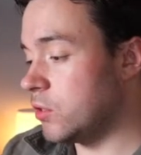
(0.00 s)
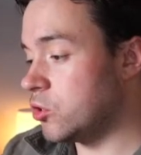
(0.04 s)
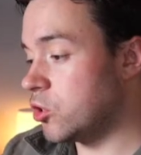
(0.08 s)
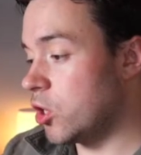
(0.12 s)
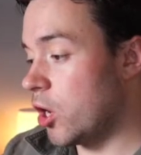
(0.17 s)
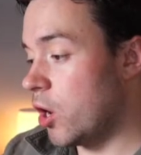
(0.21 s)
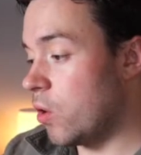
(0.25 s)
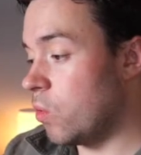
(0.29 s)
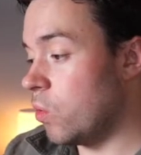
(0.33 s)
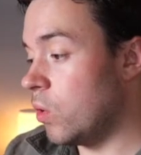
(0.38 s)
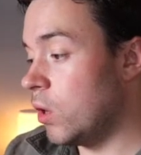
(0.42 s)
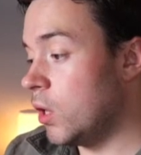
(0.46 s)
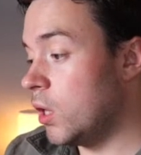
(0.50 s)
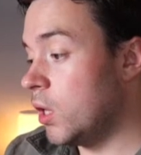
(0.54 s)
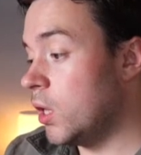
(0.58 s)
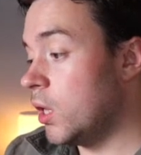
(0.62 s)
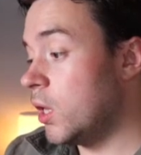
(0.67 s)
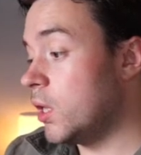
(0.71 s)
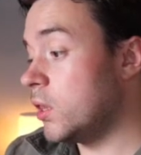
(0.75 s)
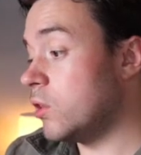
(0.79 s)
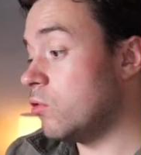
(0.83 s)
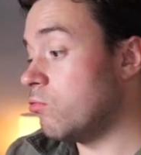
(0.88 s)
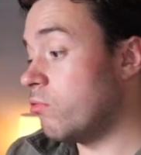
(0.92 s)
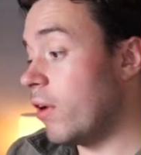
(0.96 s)
So
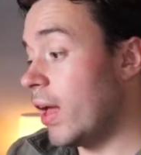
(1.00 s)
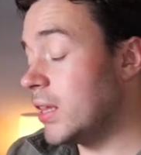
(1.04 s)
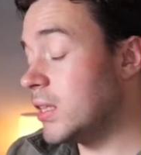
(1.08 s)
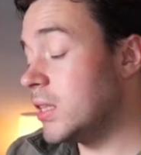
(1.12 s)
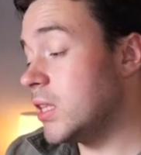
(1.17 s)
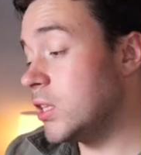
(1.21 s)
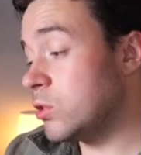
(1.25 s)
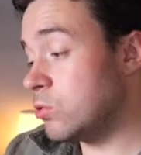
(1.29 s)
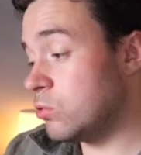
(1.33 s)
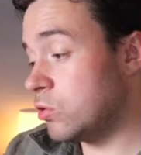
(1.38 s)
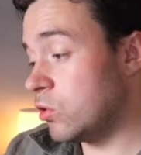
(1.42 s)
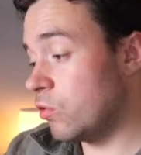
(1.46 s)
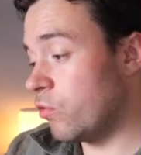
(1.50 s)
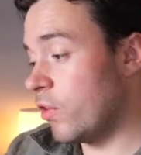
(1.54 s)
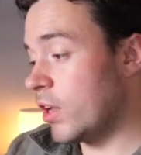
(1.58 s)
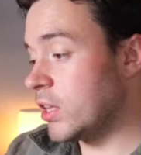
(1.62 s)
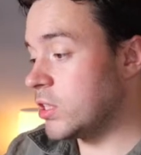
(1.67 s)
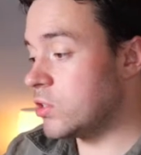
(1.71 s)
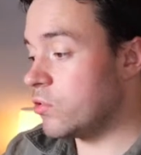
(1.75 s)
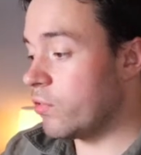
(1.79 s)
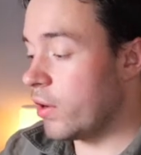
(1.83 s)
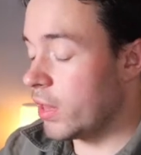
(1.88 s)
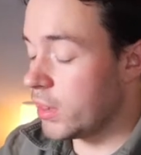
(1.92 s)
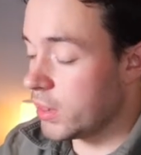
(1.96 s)
the rent, this was a
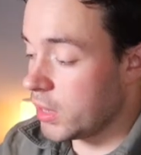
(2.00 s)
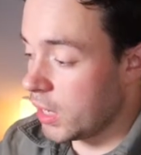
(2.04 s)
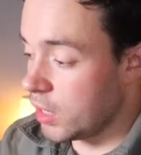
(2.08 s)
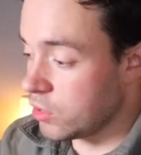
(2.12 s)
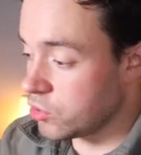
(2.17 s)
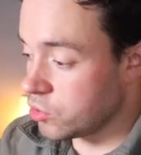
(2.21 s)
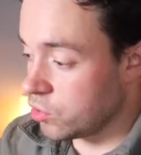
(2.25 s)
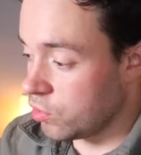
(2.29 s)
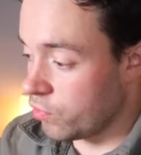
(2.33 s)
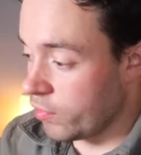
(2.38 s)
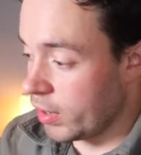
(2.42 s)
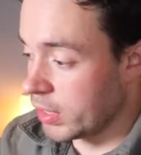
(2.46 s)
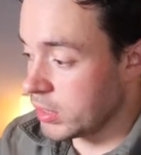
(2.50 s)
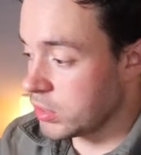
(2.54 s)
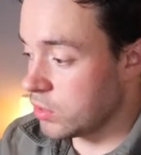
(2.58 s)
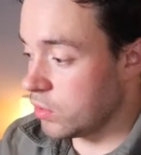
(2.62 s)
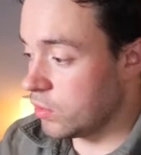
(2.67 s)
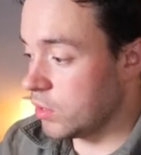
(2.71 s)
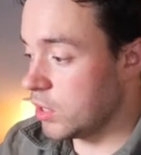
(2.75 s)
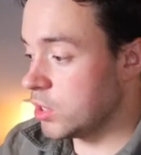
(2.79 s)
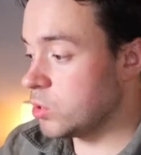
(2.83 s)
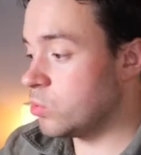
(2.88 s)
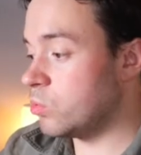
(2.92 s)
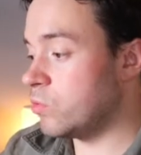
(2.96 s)
rent-to-rent deal, so the rent on
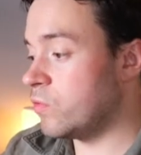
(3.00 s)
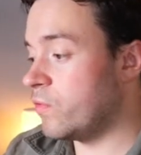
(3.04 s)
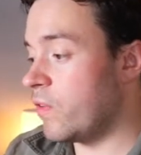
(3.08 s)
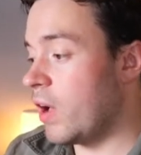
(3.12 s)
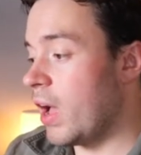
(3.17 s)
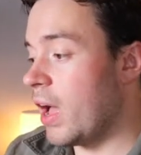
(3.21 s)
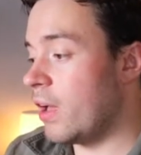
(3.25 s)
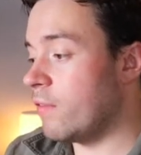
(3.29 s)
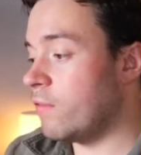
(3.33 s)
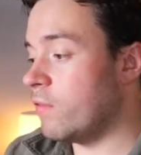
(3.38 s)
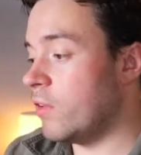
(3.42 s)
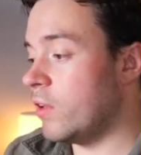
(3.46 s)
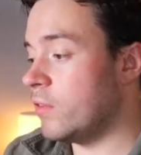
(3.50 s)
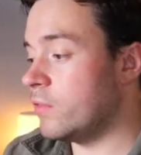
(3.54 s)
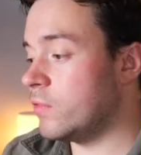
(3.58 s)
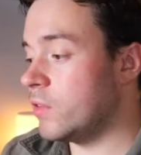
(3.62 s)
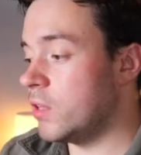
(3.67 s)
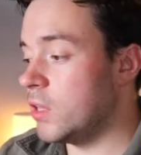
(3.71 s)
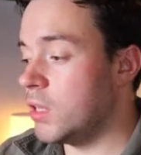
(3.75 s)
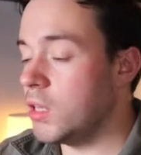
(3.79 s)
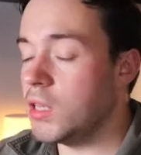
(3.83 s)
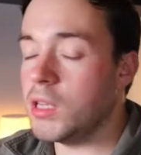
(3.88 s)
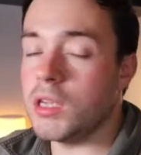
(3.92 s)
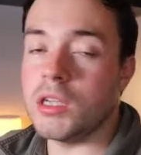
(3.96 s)
this was
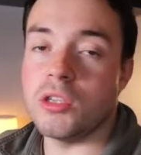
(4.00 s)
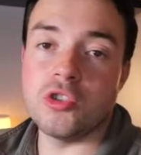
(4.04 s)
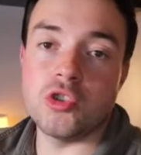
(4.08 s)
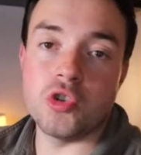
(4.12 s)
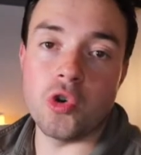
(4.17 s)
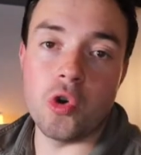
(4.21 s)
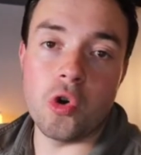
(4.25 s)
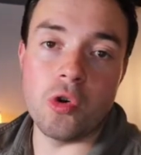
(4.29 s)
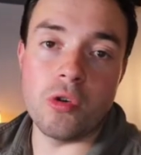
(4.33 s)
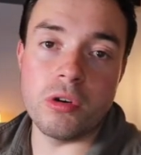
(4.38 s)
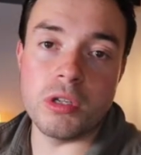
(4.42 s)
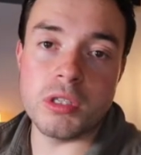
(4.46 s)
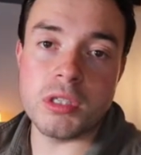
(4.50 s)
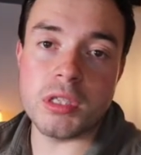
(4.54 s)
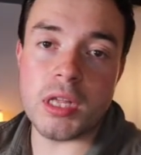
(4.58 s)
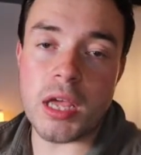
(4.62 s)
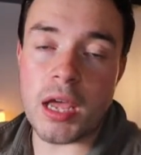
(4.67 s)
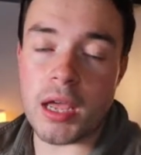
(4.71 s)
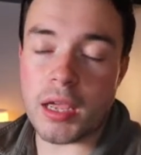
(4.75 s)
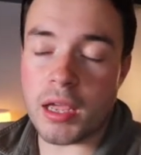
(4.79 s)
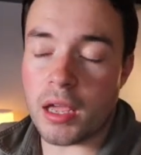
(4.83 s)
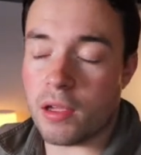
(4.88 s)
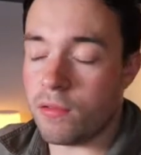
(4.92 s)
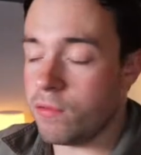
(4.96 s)
$550, insurance
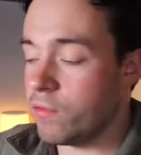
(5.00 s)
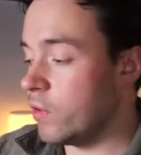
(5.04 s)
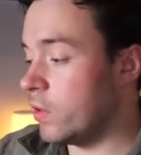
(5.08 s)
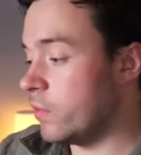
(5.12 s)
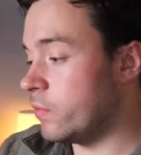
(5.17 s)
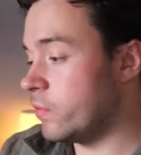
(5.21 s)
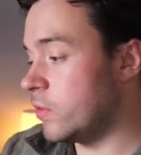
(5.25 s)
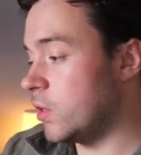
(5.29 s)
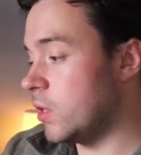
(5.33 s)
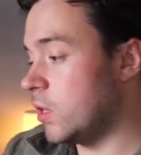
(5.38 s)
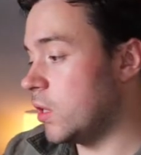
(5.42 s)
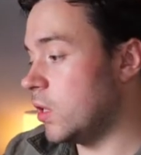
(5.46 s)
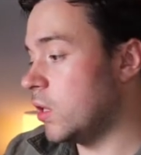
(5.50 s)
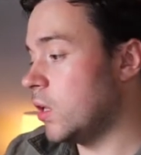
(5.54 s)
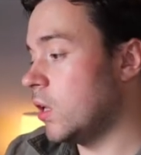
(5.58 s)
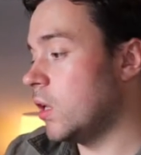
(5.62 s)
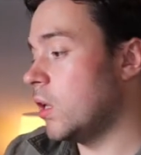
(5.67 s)
$38.50,